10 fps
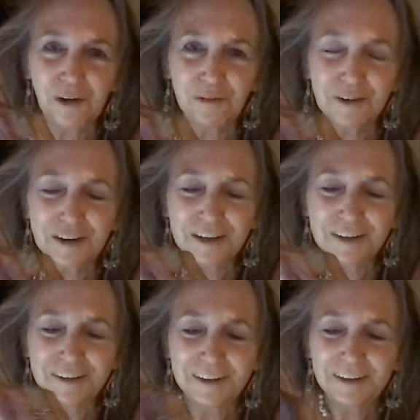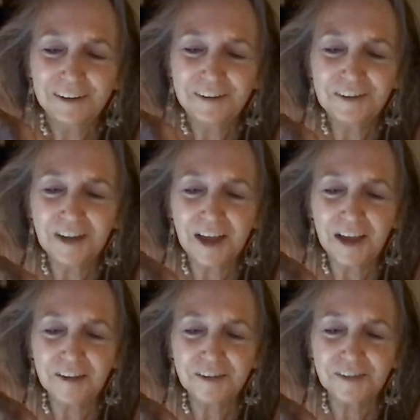over it.
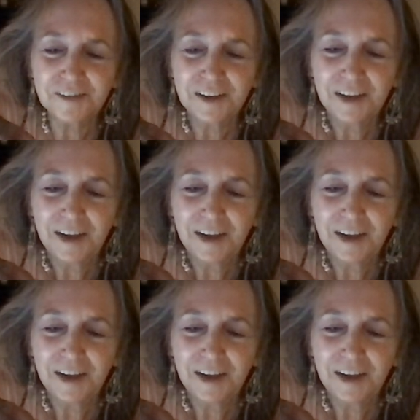Yes.